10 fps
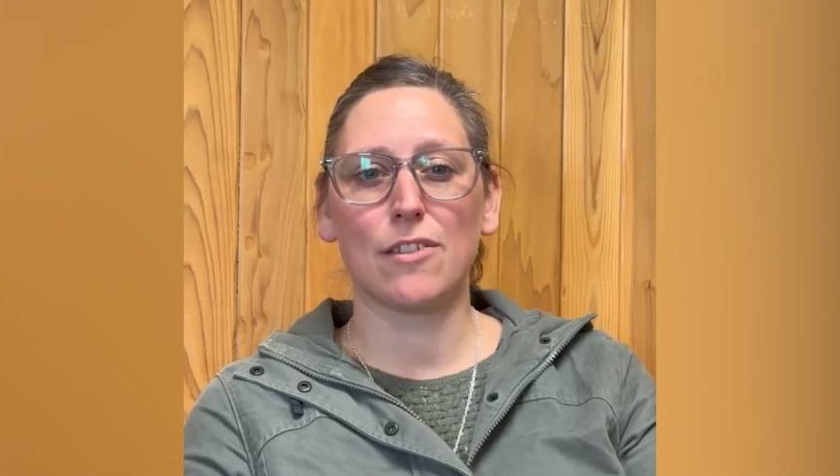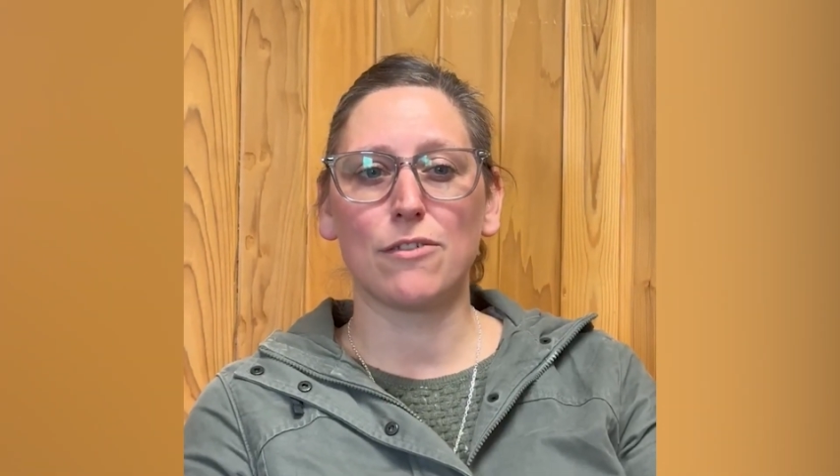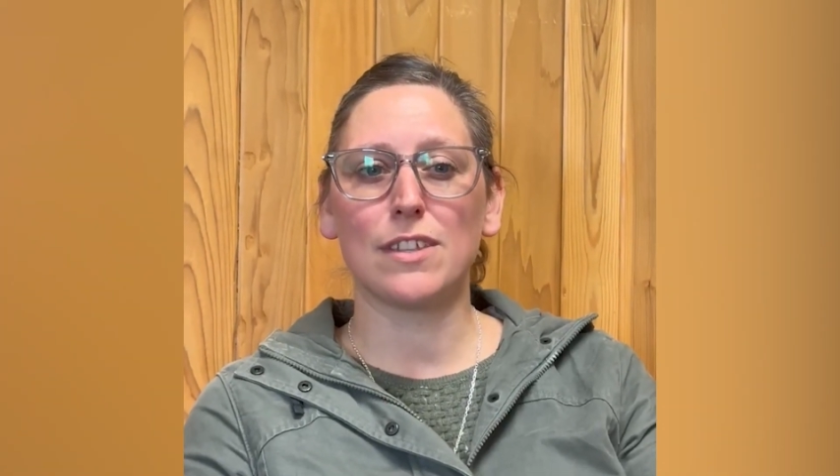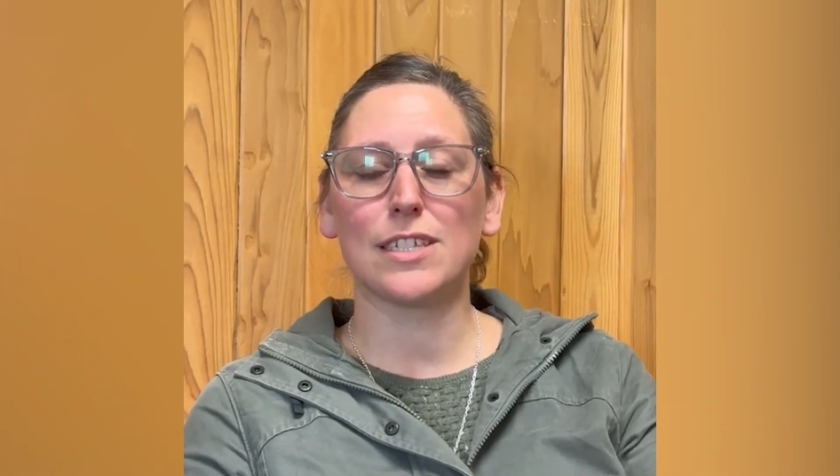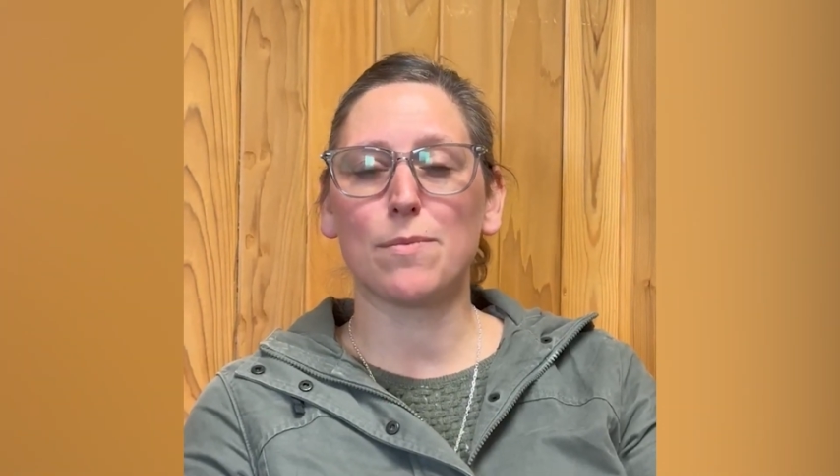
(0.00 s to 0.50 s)

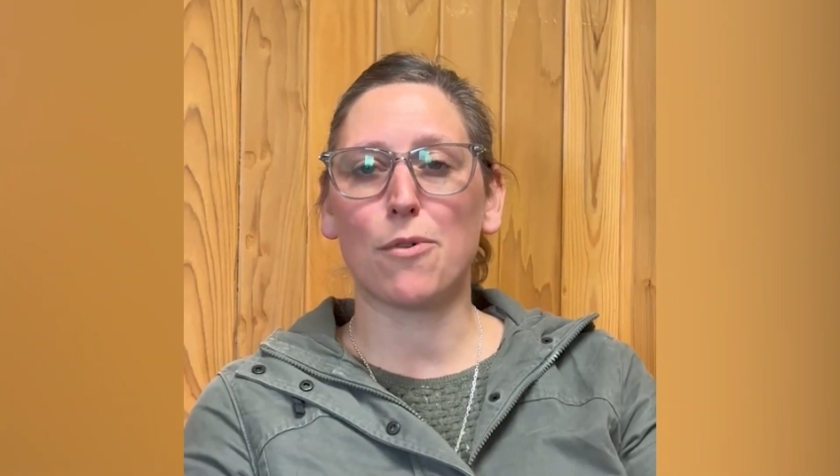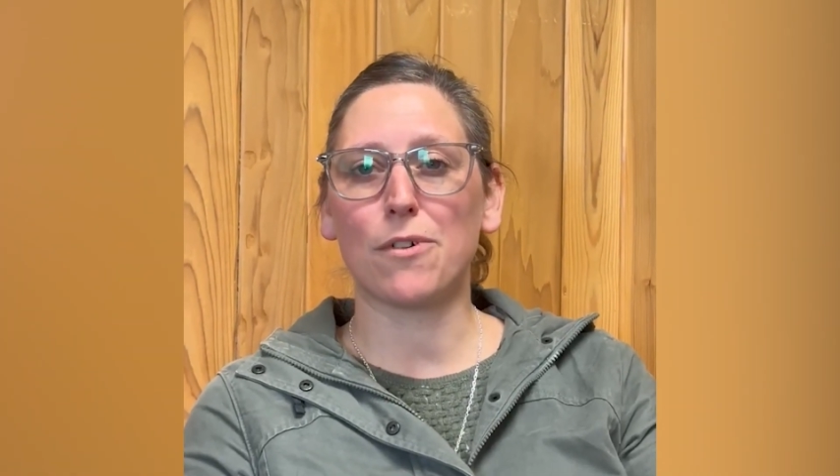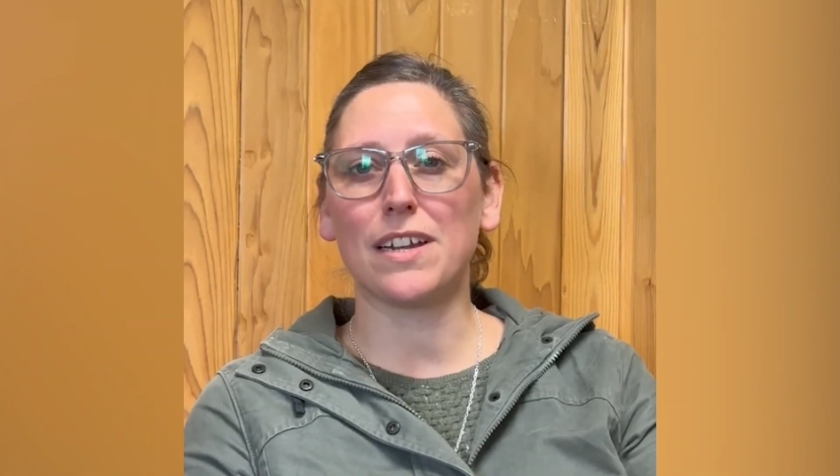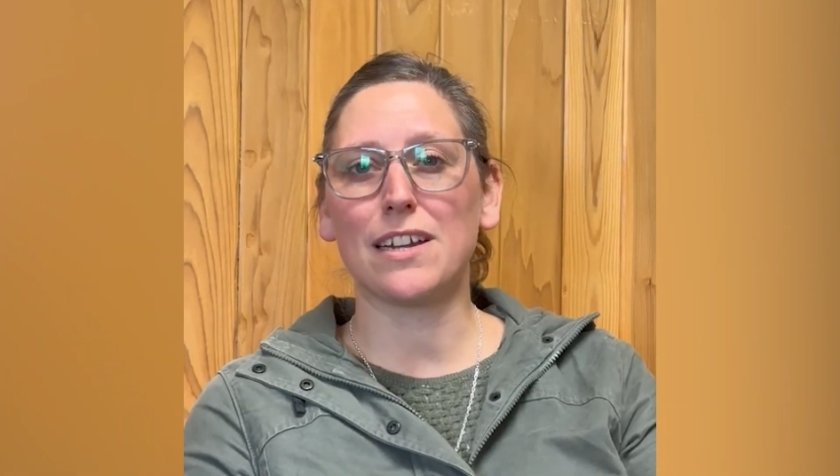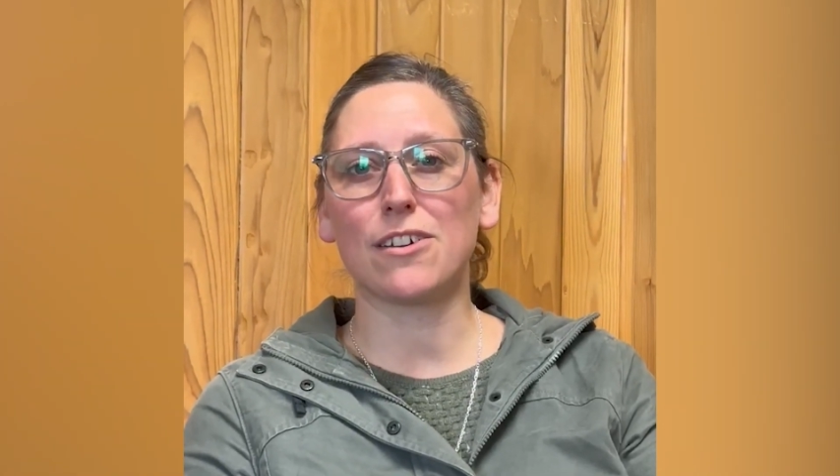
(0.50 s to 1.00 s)
Through the
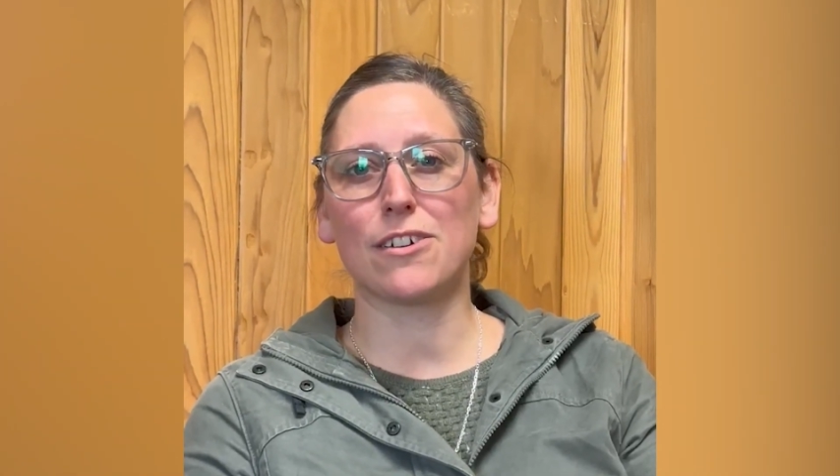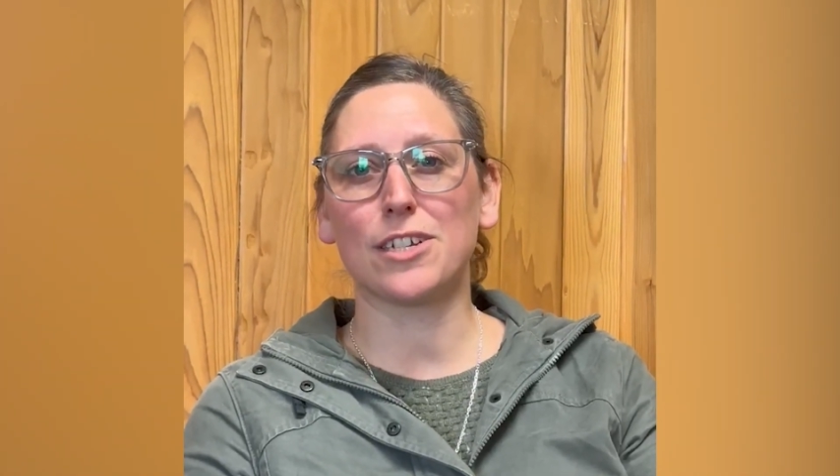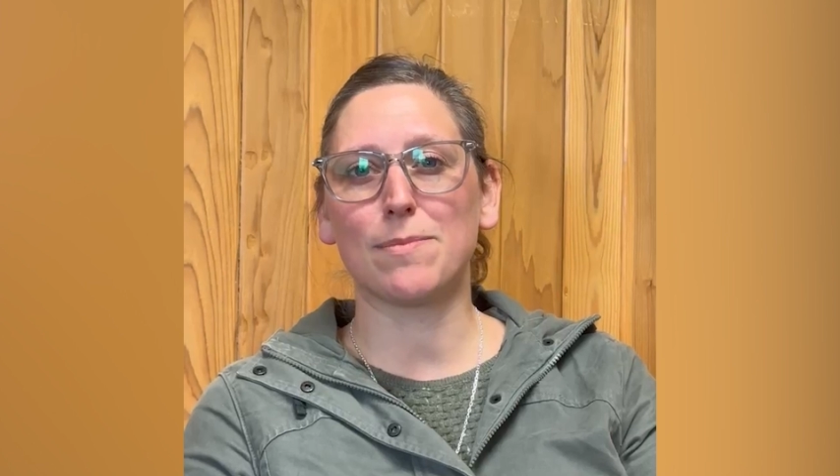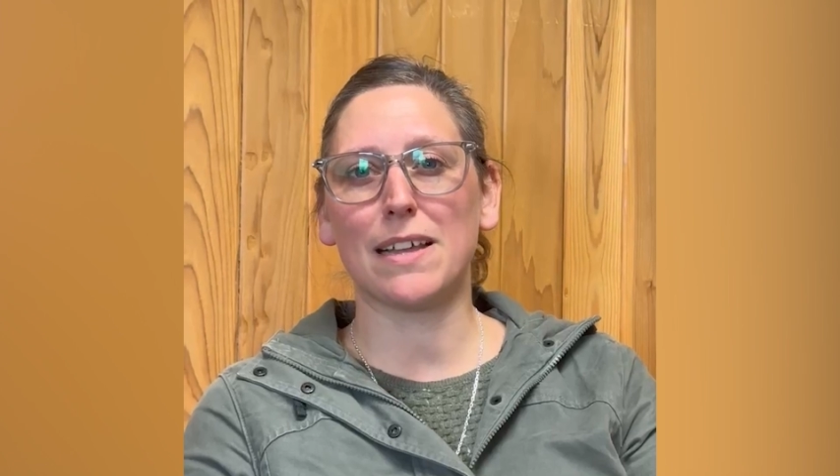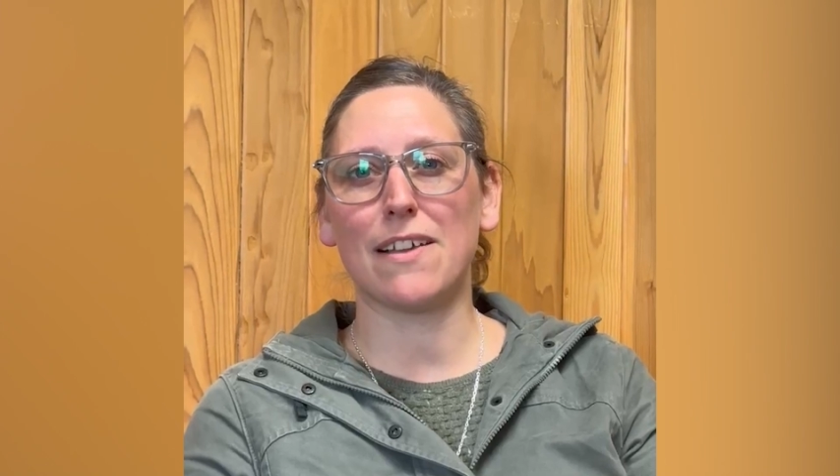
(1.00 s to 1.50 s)
support and
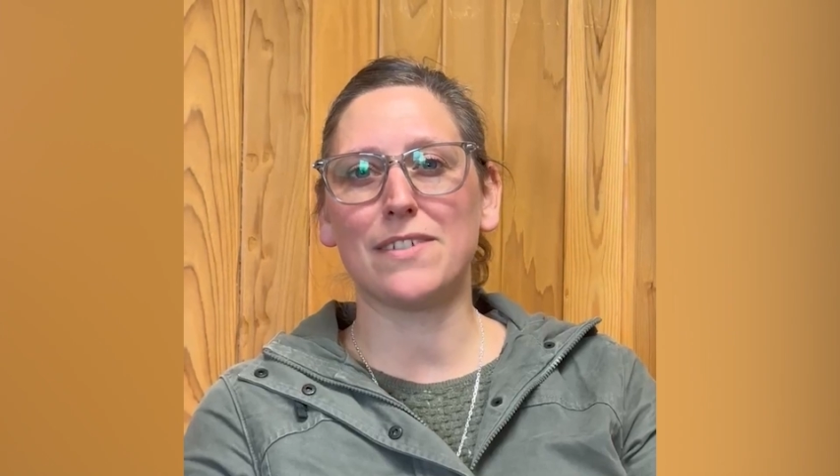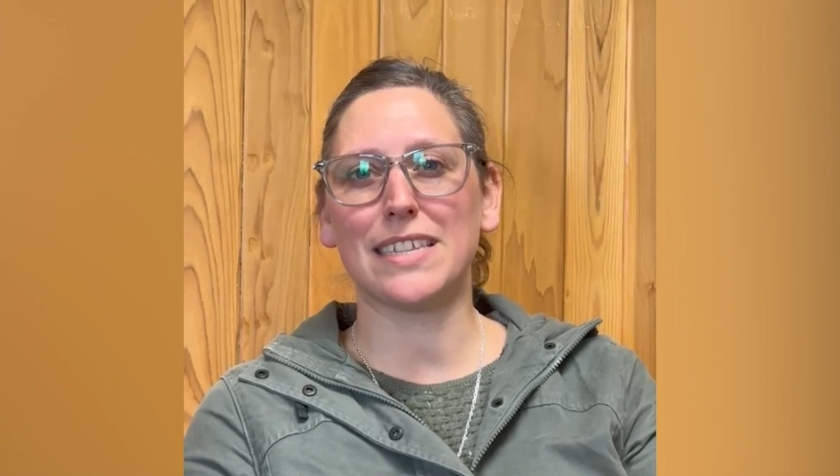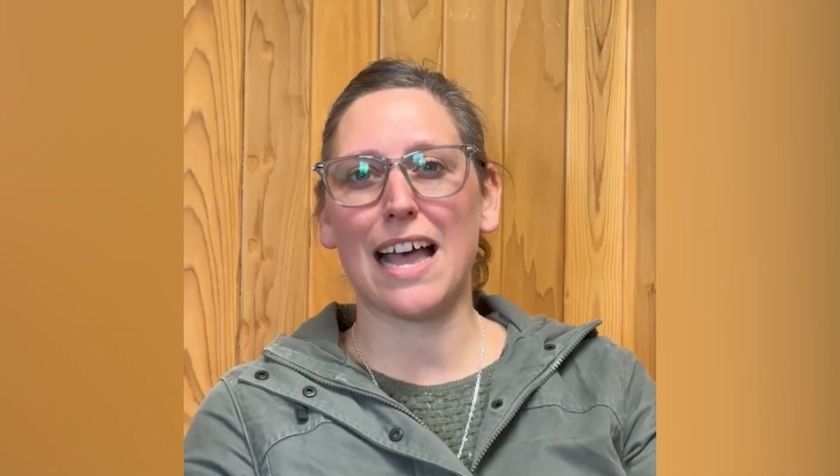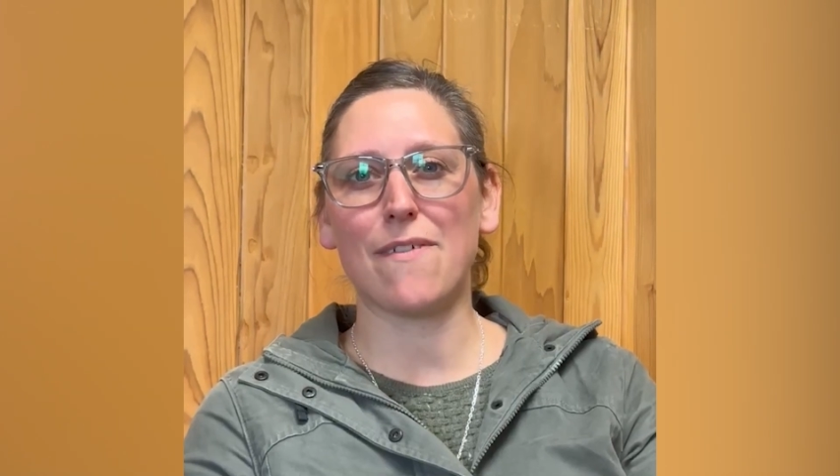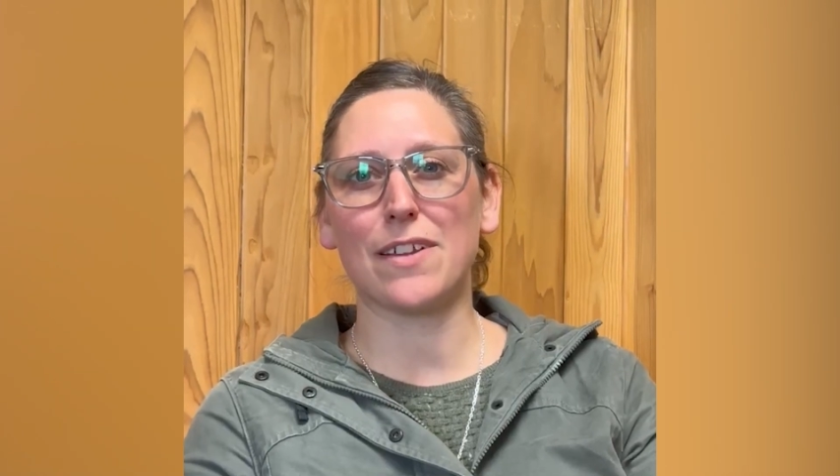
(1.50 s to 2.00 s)
encouragement of staff